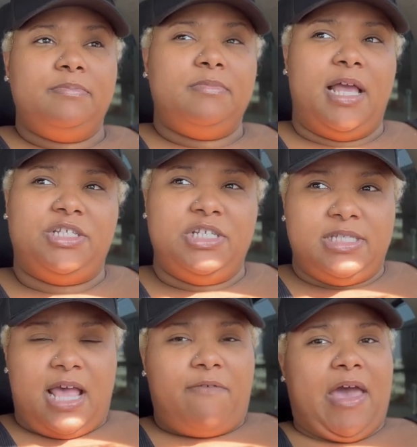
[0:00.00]
like
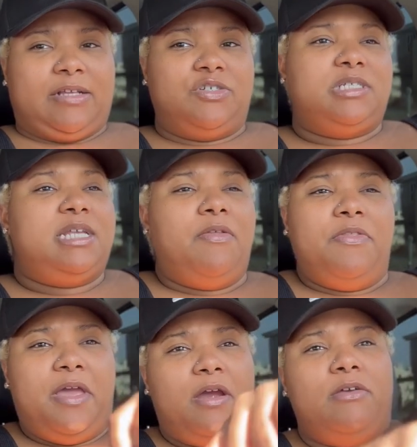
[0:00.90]
Cheesecake Factory is down
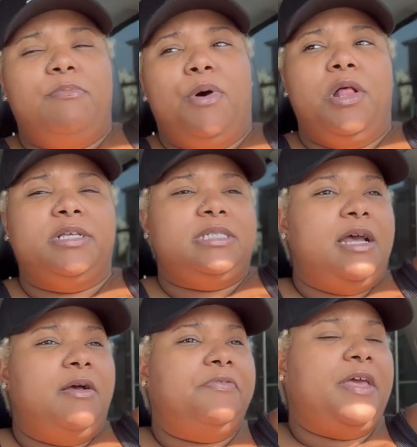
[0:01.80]
there, the mall is
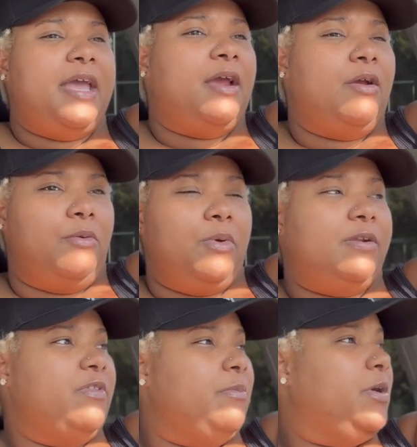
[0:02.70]
down there, or one
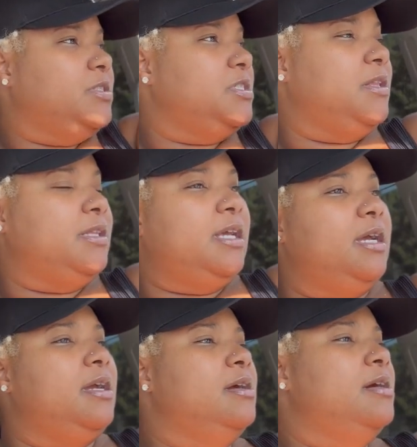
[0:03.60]
of the malls are down
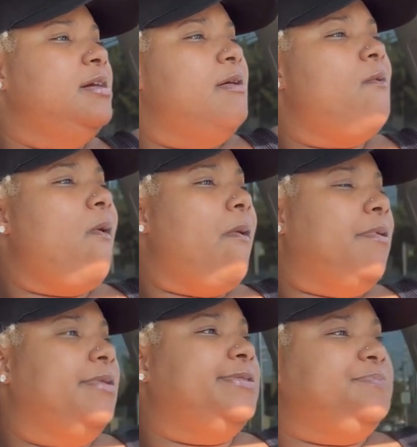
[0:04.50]
there.
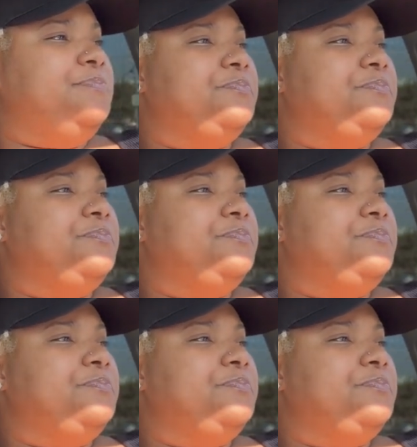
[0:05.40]
And